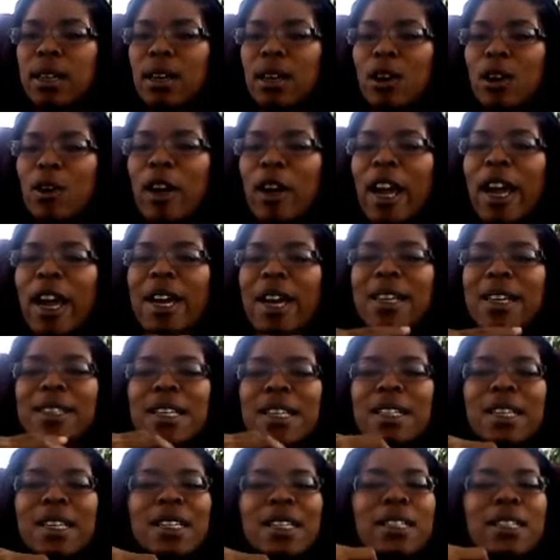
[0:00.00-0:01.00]
Okay,
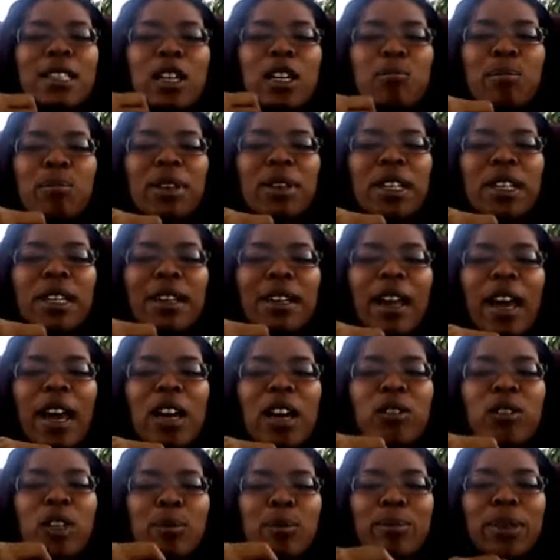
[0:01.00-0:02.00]
they didn't
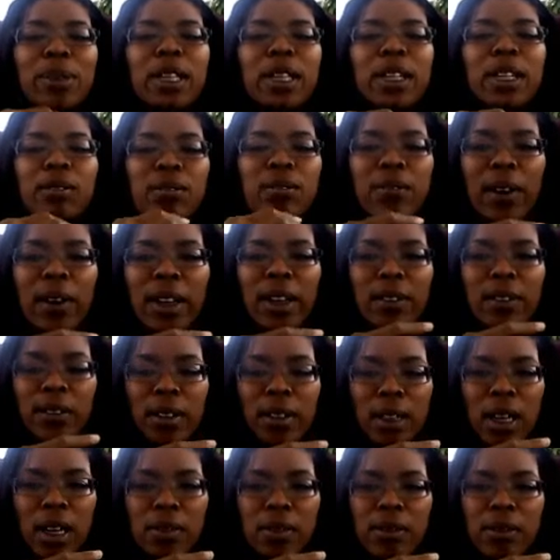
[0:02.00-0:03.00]
have complete faith
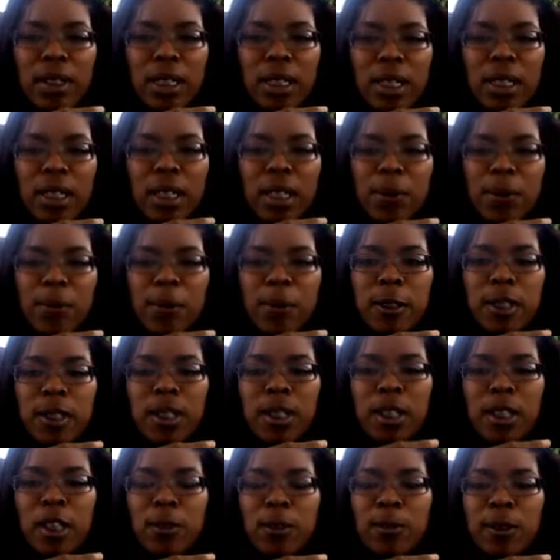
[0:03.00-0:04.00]
in everything he
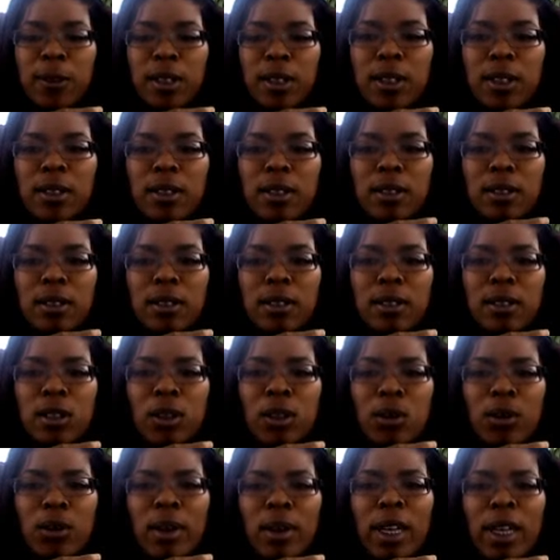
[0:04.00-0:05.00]
was
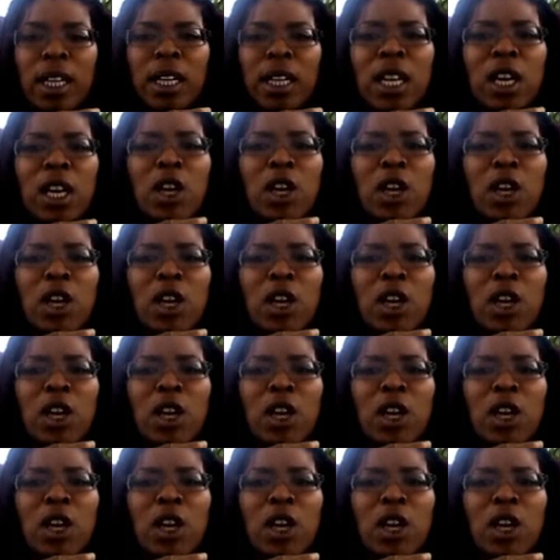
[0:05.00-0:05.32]
doing,